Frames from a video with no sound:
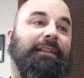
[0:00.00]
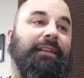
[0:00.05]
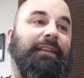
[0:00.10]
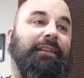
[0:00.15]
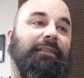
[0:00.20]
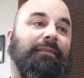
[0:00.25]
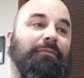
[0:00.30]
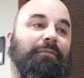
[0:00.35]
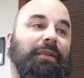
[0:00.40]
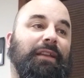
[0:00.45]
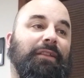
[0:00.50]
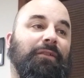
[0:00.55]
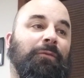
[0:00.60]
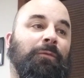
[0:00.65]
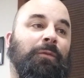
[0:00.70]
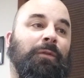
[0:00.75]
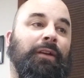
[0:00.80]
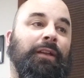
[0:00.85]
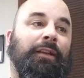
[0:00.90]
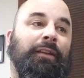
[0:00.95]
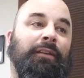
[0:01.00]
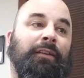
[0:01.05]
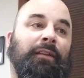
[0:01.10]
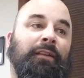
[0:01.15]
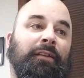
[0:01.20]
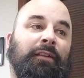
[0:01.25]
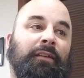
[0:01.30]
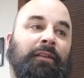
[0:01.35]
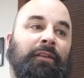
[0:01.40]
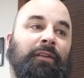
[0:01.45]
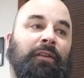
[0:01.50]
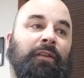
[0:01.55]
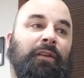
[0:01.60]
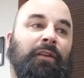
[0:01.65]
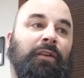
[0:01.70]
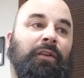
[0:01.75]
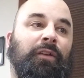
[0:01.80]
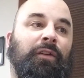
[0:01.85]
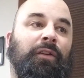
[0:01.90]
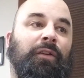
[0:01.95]
can be the one
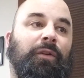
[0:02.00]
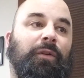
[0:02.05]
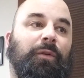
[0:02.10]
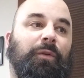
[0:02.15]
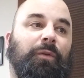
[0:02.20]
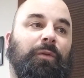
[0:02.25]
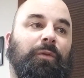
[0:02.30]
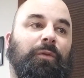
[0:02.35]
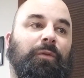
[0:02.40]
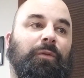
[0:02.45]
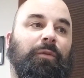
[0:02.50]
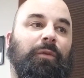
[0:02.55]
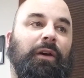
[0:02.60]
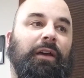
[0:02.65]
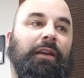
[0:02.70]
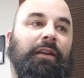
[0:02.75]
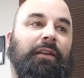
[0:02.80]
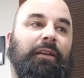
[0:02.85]
who